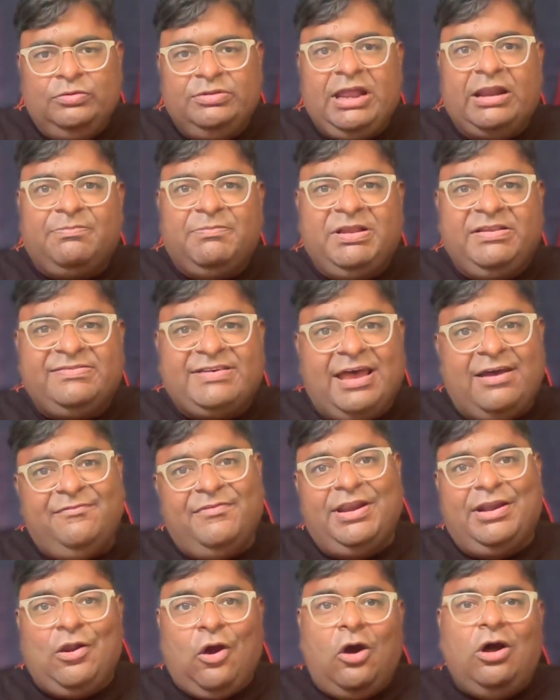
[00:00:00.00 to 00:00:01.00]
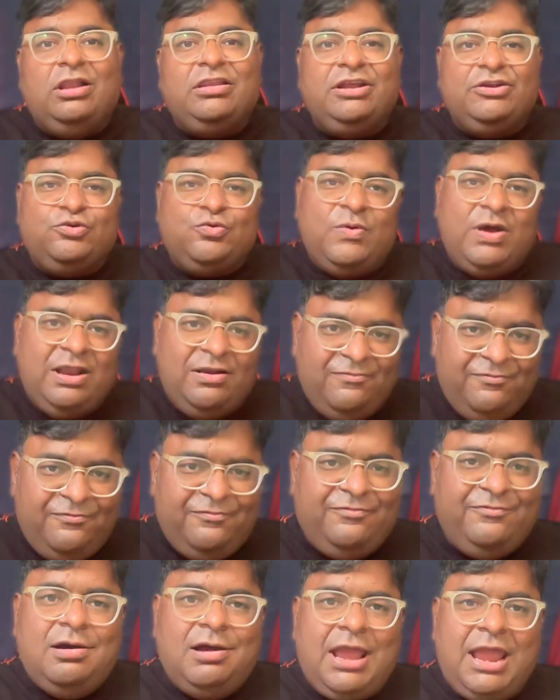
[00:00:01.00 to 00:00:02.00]
That means I have read all the 12
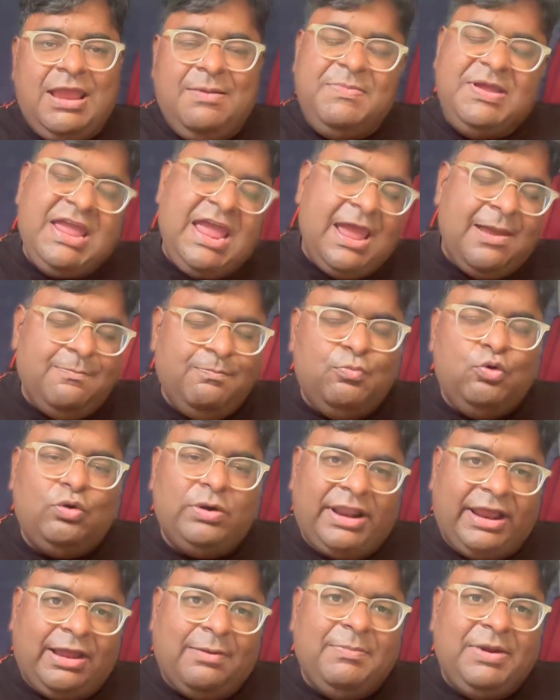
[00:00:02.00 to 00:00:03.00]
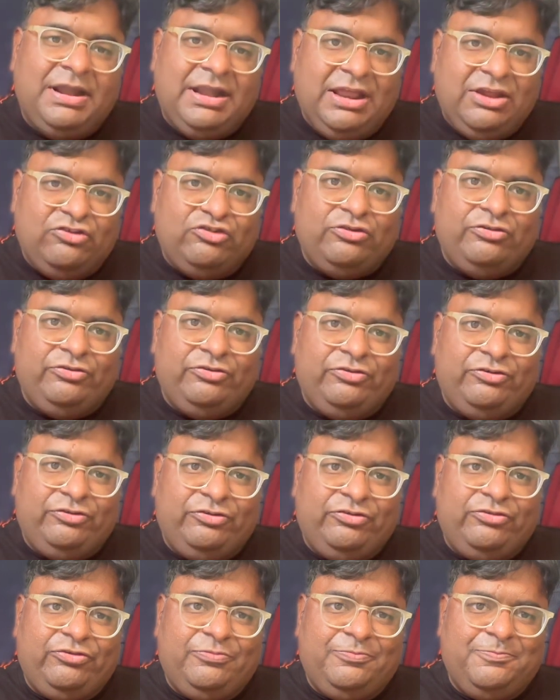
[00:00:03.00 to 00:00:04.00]
ABAM book
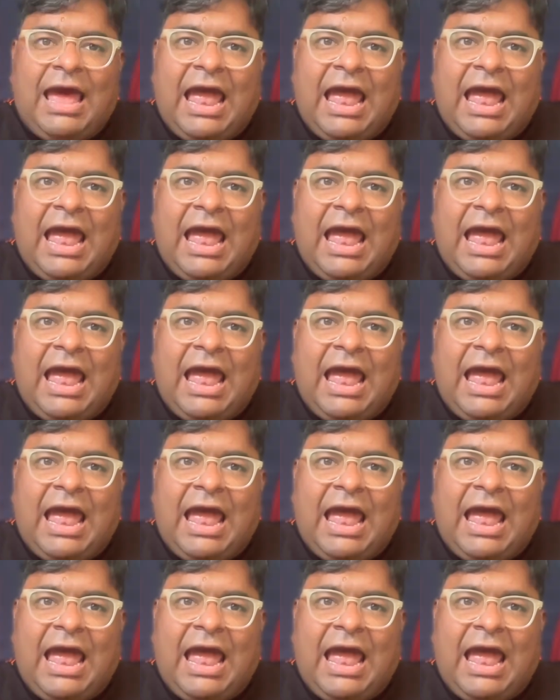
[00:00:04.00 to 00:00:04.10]
recommendations.